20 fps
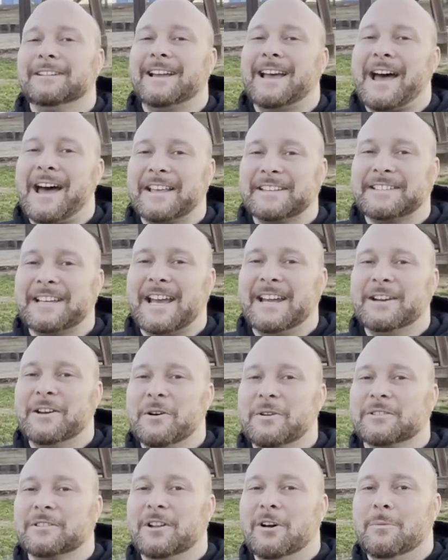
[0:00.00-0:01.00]
outside
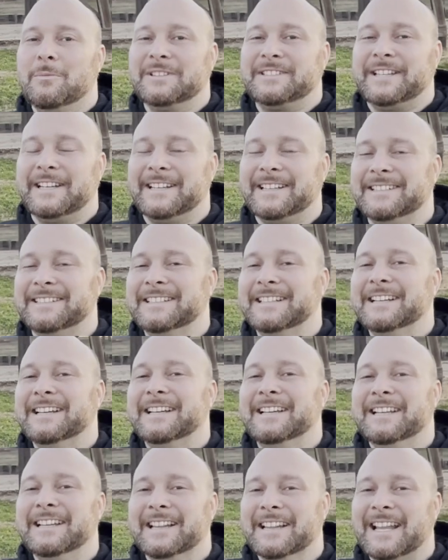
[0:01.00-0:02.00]
Oklahoma City,
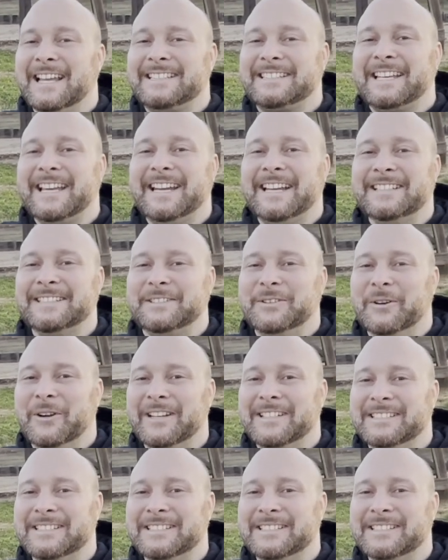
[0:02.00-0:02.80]
let's get into it.